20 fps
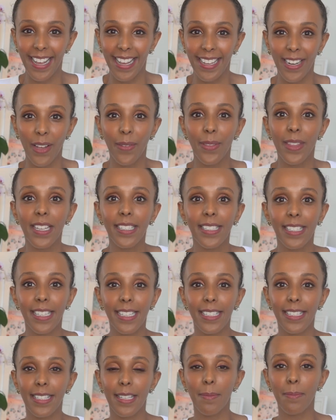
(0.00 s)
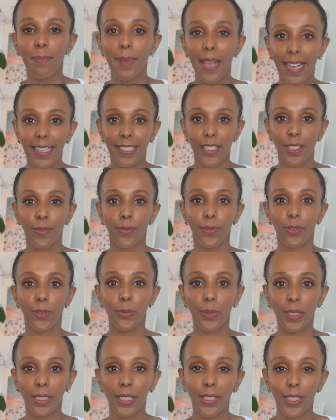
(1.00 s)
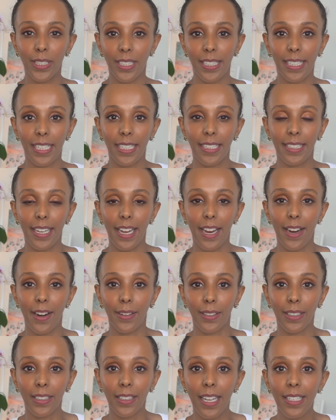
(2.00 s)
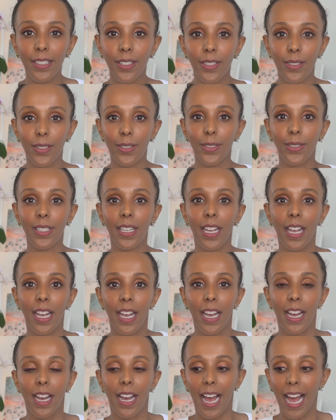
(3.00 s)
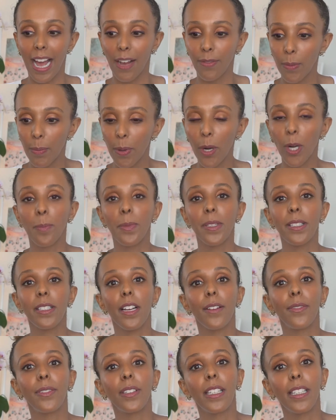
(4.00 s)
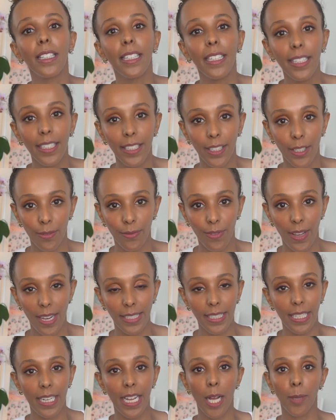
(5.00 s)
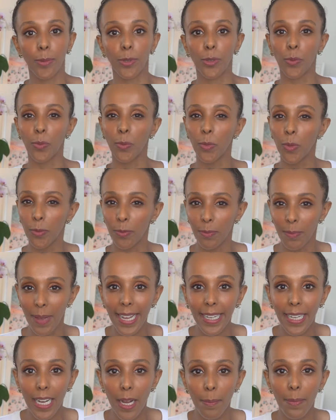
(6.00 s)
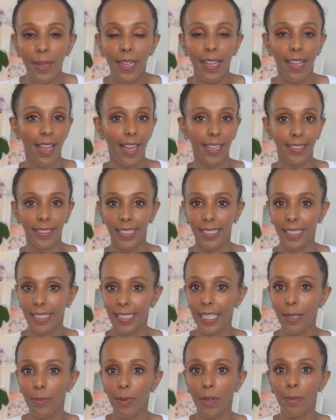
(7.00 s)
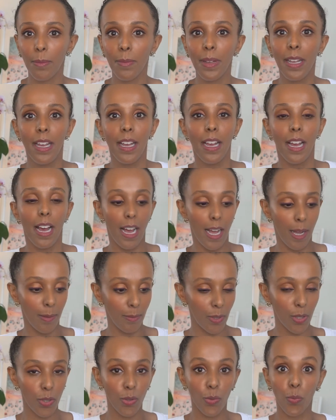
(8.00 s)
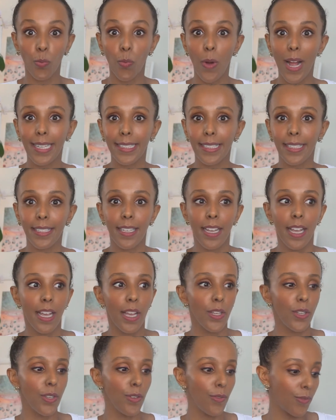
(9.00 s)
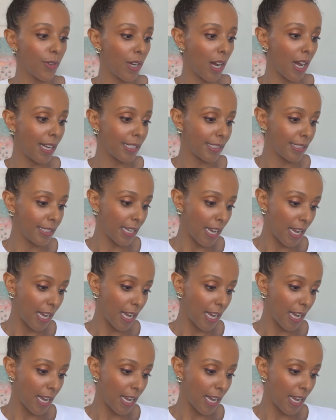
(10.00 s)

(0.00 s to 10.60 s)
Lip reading: Now this is the base for really good skincare. Cleansers have a purpose of cleaning your face. It helps remove makeup, excess sebum, sweat. You've got